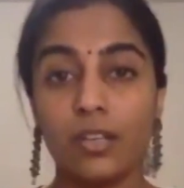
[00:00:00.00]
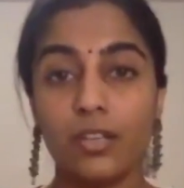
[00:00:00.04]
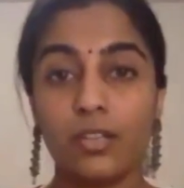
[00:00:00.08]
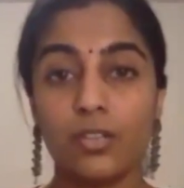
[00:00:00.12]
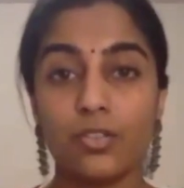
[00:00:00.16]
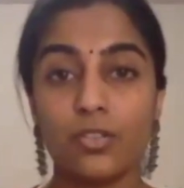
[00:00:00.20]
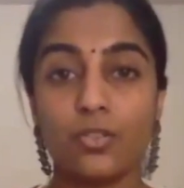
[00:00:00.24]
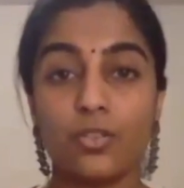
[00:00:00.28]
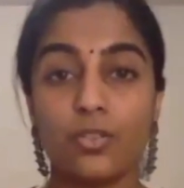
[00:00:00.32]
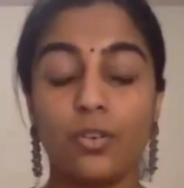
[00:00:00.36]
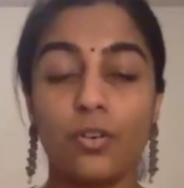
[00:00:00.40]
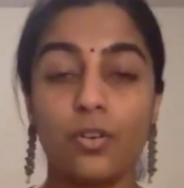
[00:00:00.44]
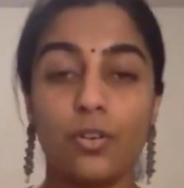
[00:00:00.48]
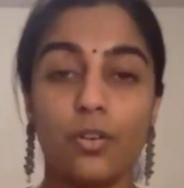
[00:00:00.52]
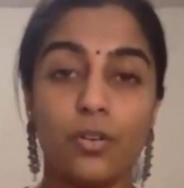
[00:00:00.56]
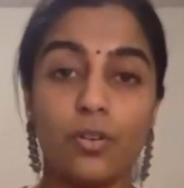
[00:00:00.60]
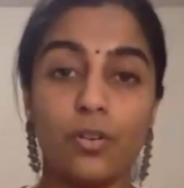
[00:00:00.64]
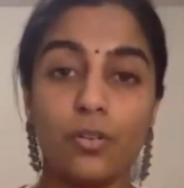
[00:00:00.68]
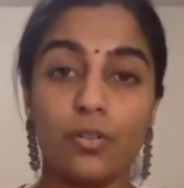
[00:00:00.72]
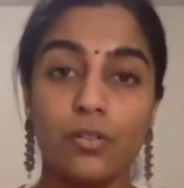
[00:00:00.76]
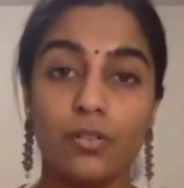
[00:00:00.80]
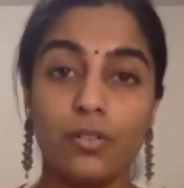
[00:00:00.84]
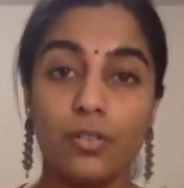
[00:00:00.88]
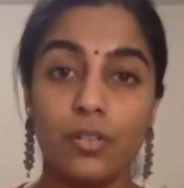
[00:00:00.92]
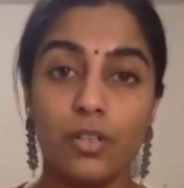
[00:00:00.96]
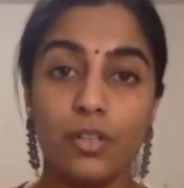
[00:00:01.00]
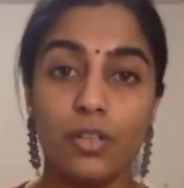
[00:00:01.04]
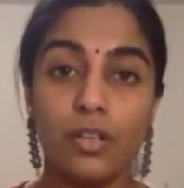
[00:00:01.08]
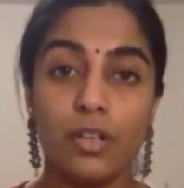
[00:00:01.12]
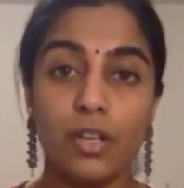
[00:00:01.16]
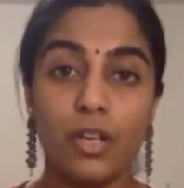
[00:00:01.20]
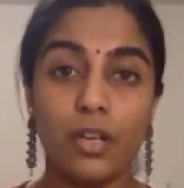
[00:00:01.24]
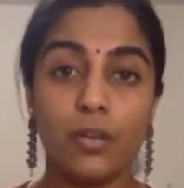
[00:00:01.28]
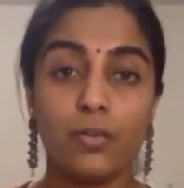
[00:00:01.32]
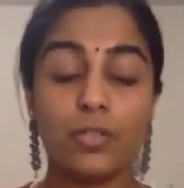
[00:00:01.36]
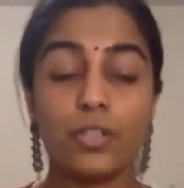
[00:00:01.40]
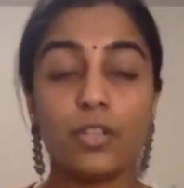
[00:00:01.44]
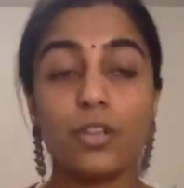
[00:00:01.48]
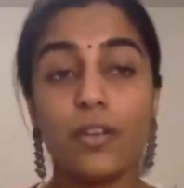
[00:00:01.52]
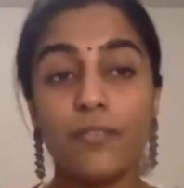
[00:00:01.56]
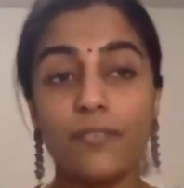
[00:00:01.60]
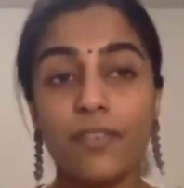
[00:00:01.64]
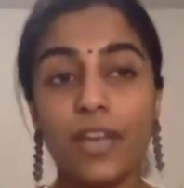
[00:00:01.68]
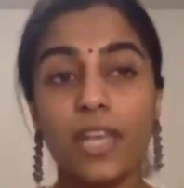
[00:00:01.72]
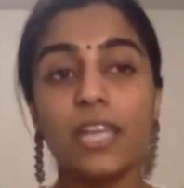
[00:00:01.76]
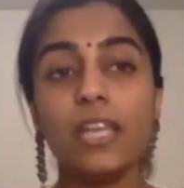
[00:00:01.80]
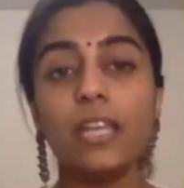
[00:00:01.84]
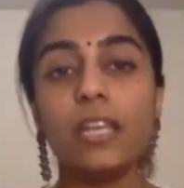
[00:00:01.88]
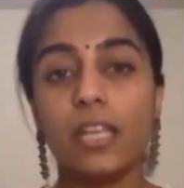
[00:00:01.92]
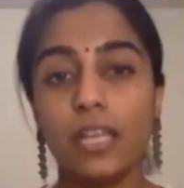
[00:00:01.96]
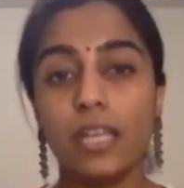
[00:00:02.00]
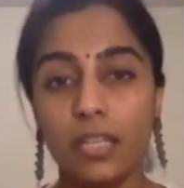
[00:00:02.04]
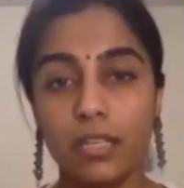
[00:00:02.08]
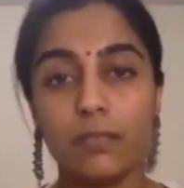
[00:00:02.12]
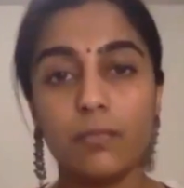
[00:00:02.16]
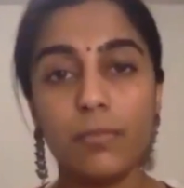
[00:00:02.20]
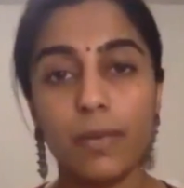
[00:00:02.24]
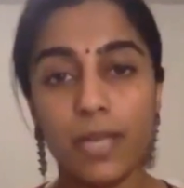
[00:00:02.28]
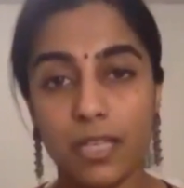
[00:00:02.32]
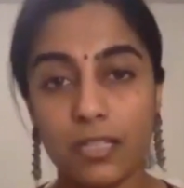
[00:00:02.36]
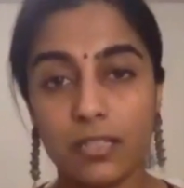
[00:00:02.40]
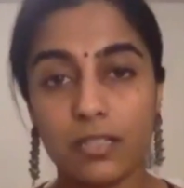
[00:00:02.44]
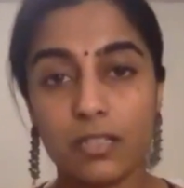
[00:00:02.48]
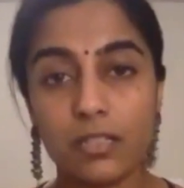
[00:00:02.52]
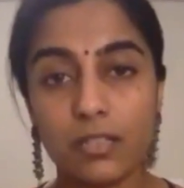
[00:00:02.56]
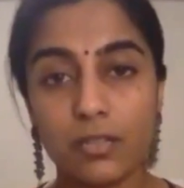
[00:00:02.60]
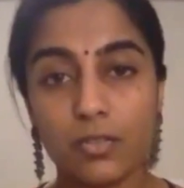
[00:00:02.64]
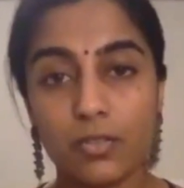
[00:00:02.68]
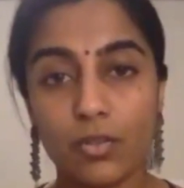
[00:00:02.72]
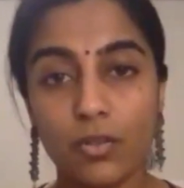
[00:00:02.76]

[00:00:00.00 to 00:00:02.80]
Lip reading: So it was a very need based.